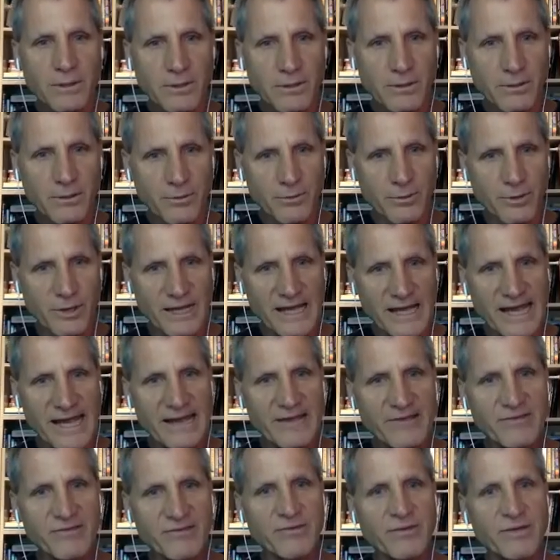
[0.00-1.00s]

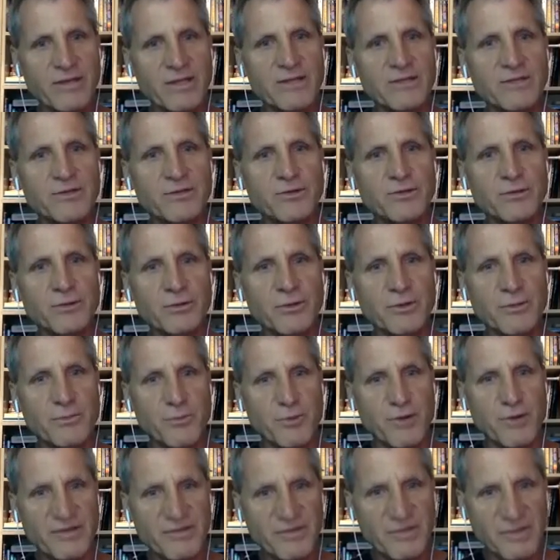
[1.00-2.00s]
relax into the
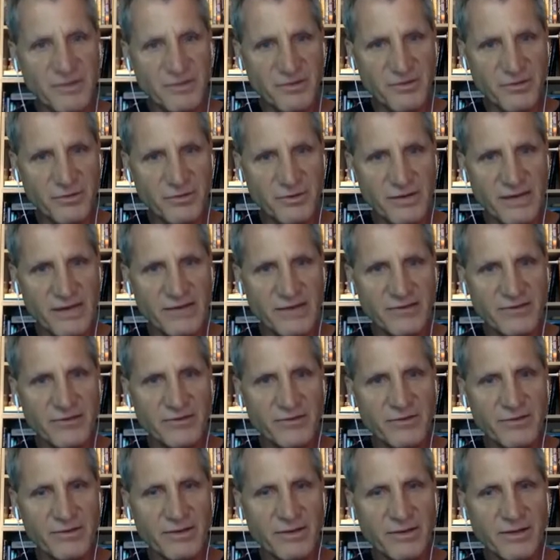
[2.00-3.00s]
present
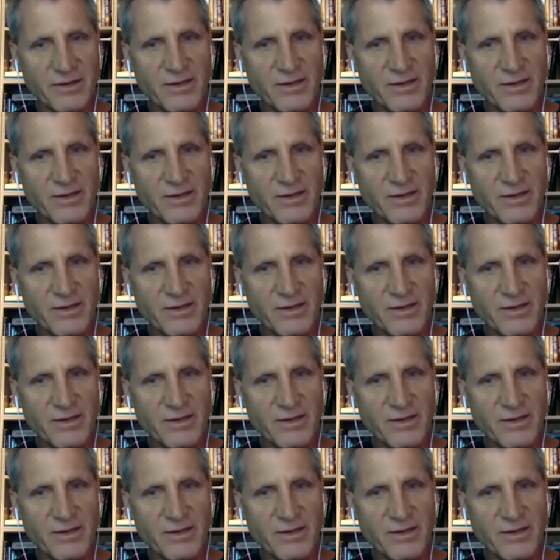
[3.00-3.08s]
stress